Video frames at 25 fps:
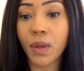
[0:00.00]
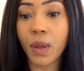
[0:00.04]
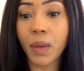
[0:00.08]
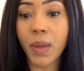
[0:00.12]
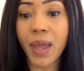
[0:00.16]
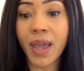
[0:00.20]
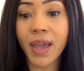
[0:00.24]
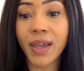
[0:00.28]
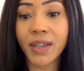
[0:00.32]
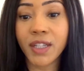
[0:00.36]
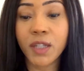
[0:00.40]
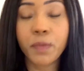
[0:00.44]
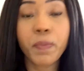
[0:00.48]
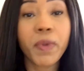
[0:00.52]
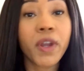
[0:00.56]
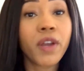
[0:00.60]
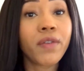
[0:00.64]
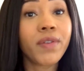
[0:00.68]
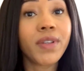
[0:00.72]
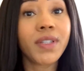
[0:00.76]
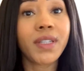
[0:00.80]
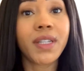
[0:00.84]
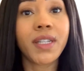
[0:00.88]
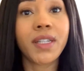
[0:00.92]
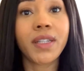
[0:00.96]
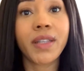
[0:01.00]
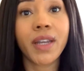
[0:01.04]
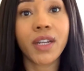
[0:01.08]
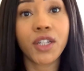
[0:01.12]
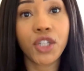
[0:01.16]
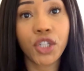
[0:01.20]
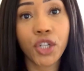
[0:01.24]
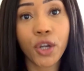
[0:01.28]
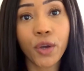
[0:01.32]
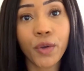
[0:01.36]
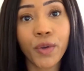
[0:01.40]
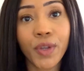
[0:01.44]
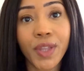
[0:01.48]
experiences that
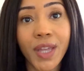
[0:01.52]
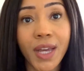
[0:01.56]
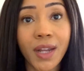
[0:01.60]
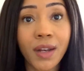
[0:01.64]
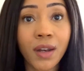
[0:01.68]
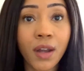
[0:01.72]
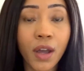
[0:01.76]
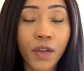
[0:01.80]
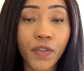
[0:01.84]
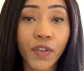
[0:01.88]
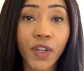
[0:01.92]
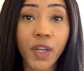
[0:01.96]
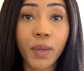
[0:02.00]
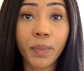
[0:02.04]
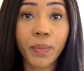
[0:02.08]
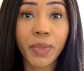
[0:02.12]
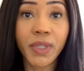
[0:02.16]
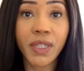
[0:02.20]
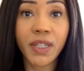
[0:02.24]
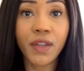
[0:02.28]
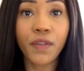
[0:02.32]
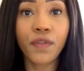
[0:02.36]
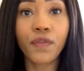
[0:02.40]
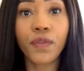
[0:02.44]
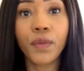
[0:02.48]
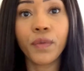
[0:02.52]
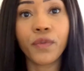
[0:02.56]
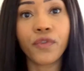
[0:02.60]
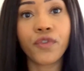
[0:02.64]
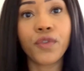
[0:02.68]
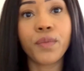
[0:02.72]
show you that life can be different,